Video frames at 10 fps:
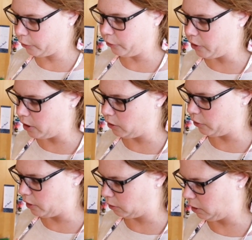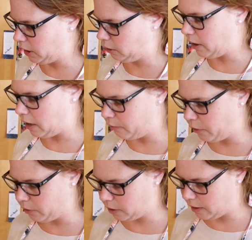are starting to look really great. If
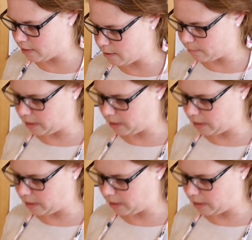you look at them,